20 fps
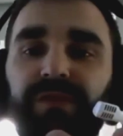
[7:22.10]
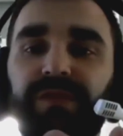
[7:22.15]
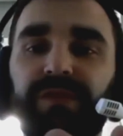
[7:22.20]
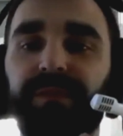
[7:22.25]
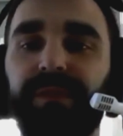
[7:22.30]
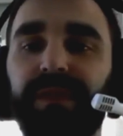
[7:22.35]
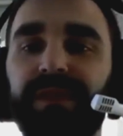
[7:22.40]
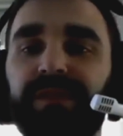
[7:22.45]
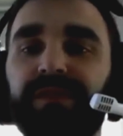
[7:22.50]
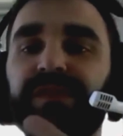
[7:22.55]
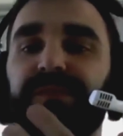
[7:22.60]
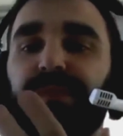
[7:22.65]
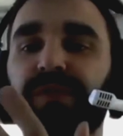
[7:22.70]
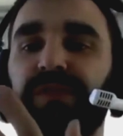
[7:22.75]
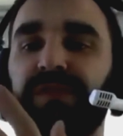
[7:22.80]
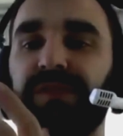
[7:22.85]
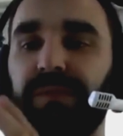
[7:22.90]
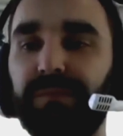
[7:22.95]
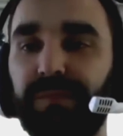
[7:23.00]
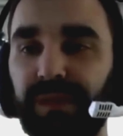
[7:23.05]
but the
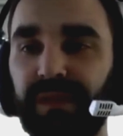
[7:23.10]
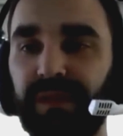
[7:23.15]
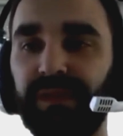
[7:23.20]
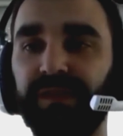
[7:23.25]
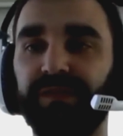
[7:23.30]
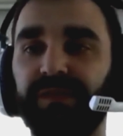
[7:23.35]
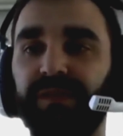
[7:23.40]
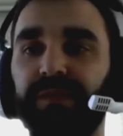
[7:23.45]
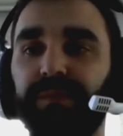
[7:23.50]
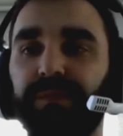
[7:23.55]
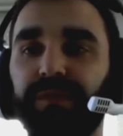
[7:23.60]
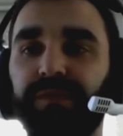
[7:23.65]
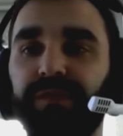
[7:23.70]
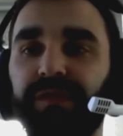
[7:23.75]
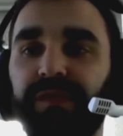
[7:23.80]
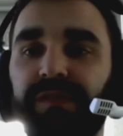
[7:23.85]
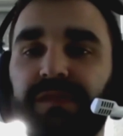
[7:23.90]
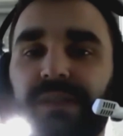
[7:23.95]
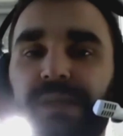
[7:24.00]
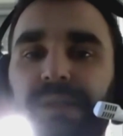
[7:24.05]
responsibility is on the
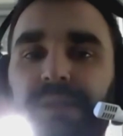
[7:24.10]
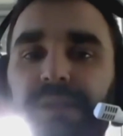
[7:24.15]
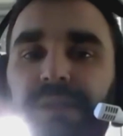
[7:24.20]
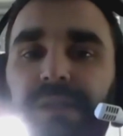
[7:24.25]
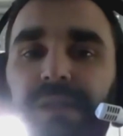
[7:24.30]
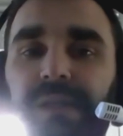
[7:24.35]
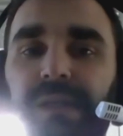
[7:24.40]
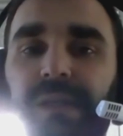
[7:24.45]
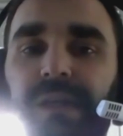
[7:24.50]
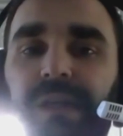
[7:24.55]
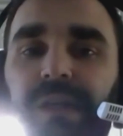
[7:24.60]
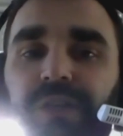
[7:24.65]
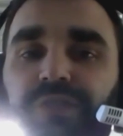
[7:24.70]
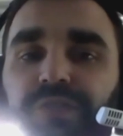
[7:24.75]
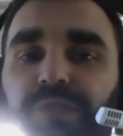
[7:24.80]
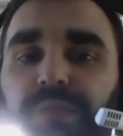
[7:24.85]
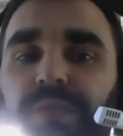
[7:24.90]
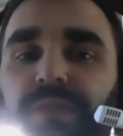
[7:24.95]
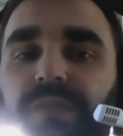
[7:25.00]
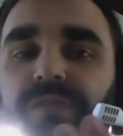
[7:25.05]
producer side.
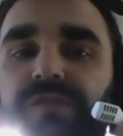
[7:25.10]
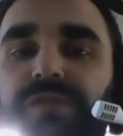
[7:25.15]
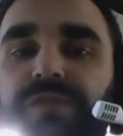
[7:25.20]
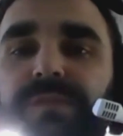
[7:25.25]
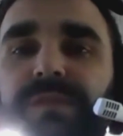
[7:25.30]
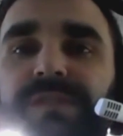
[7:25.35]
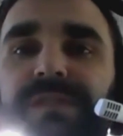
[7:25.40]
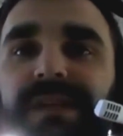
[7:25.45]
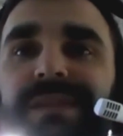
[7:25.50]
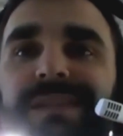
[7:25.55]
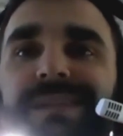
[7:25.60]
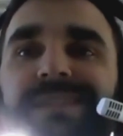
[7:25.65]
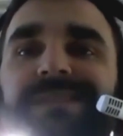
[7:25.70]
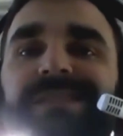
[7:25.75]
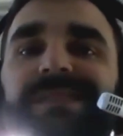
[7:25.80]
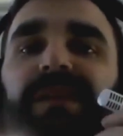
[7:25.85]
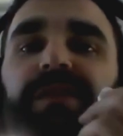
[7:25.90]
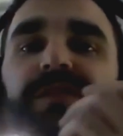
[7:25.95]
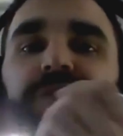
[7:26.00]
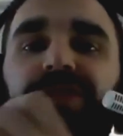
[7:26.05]
So the consumers can
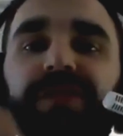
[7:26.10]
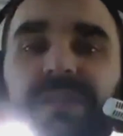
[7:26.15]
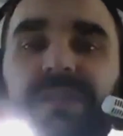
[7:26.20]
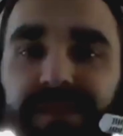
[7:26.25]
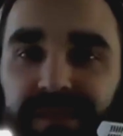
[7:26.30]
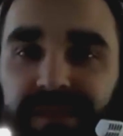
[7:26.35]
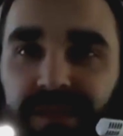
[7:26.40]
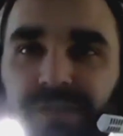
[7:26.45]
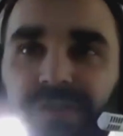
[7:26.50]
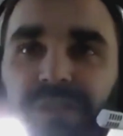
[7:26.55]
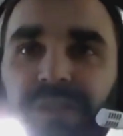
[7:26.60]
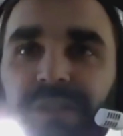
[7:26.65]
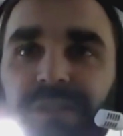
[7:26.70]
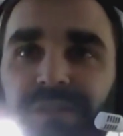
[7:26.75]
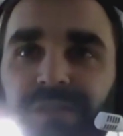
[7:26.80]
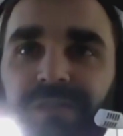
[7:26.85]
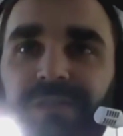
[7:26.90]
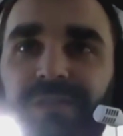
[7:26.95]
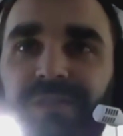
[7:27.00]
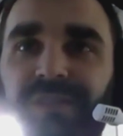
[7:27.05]
suggest a
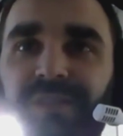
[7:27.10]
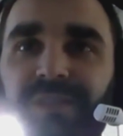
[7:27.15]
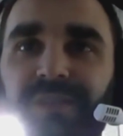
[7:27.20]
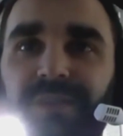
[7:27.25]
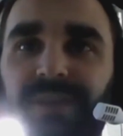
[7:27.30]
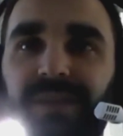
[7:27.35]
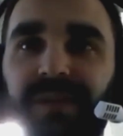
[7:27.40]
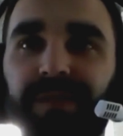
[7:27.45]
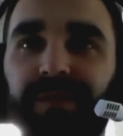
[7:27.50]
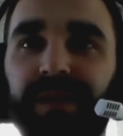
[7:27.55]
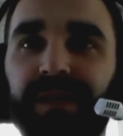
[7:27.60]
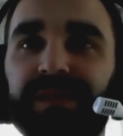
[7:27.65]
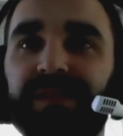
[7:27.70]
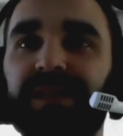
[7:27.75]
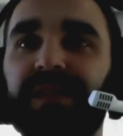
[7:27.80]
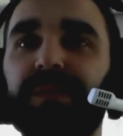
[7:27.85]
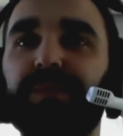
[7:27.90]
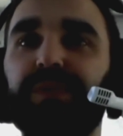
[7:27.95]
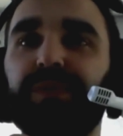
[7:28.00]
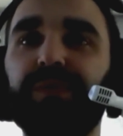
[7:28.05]
change, right?
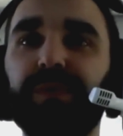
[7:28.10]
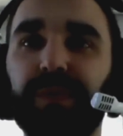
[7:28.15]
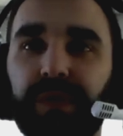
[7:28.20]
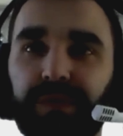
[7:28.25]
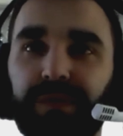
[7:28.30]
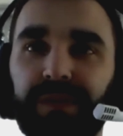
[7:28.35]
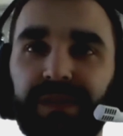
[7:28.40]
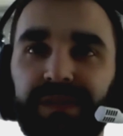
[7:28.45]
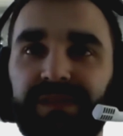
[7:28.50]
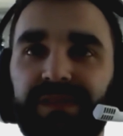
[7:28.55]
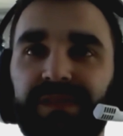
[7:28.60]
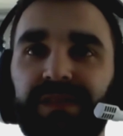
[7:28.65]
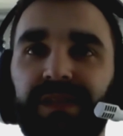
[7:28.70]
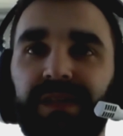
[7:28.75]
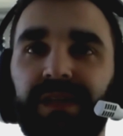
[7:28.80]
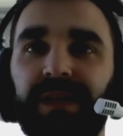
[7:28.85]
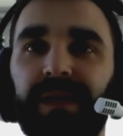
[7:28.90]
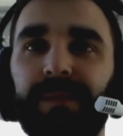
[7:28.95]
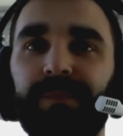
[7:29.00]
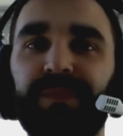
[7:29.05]
Send a pull request
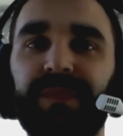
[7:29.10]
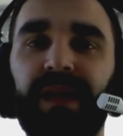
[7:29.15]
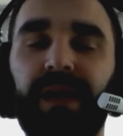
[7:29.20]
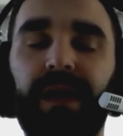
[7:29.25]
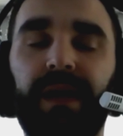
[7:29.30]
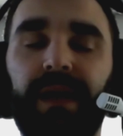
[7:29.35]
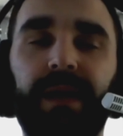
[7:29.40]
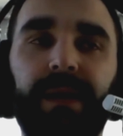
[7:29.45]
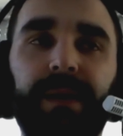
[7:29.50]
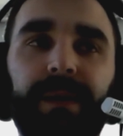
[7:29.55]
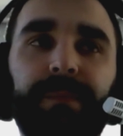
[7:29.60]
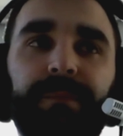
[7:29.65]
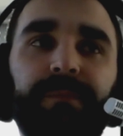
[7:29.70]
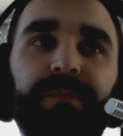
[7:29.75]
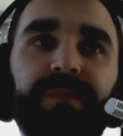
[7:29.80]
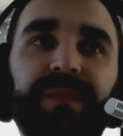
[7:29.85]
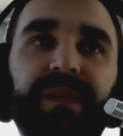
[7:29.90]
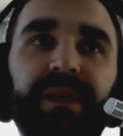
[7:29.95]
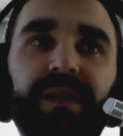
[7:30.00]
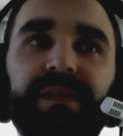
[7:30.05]

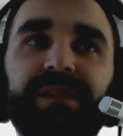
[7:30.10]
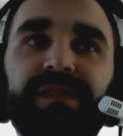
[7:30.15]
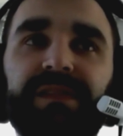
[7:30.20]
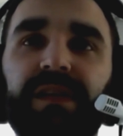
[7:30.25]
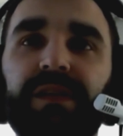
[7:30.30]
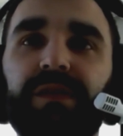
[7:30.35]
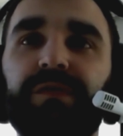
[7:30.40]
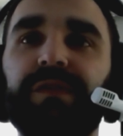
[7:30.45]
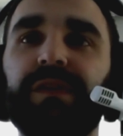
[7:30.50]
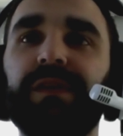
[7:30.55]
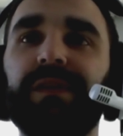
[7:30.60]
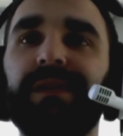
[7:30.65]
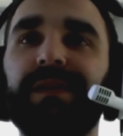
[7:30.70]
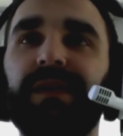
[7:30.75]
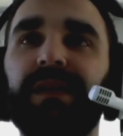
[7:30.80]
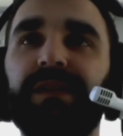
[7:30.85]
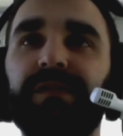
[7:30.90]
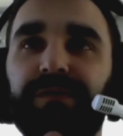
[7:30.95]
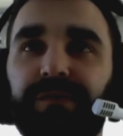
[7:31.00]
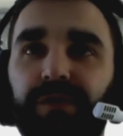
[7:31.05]
instead of
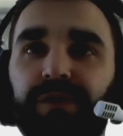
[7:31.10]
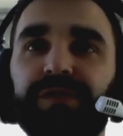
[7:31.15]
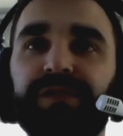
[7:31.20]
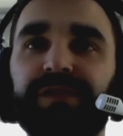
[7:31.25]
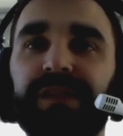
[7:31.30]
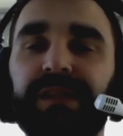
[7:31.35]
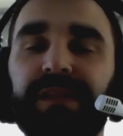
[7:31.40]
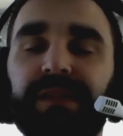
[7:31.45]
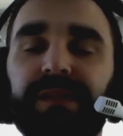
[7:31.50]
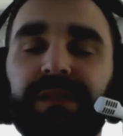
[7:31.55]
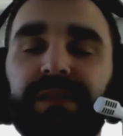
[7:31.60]
enforcing it.